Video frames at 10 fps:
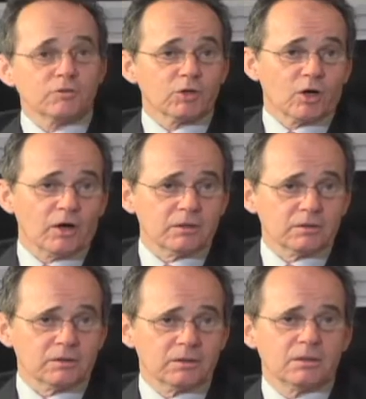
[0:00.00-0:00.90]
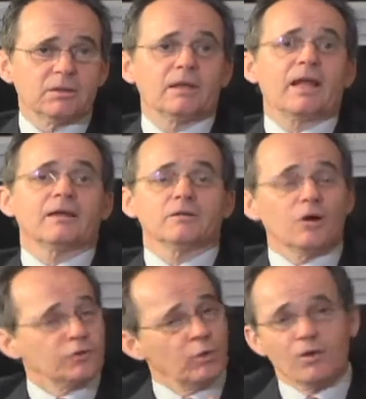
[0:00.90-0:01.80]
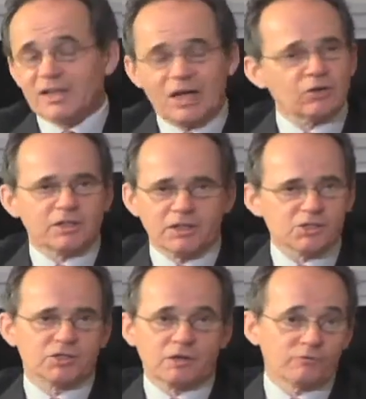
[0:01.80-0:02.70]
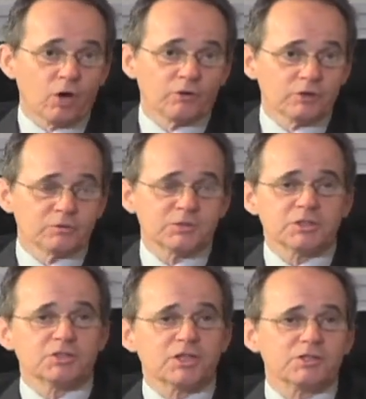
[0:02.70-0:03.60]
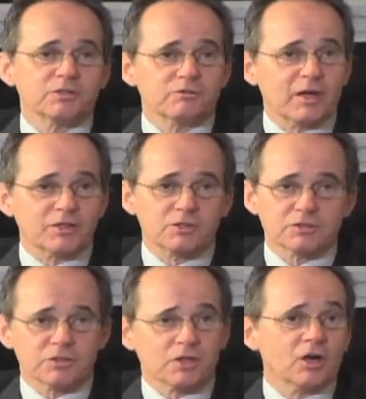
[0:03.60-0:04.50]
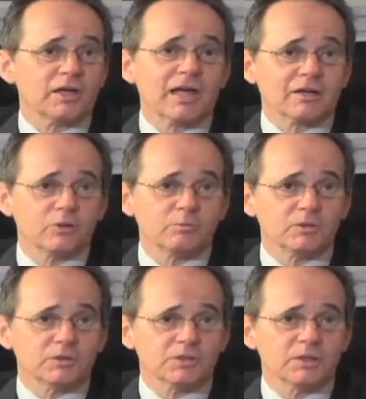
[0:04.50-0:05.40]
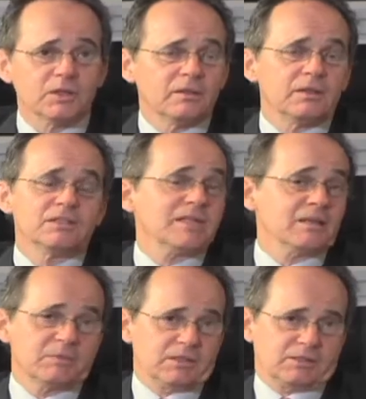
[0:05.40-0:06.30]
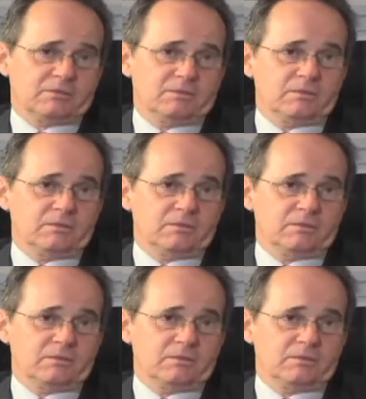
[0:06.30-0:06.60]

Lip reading: of your heart, and I'll do all the calculations on volumes and ejection fractions and cardiac outputs in 10 minutes.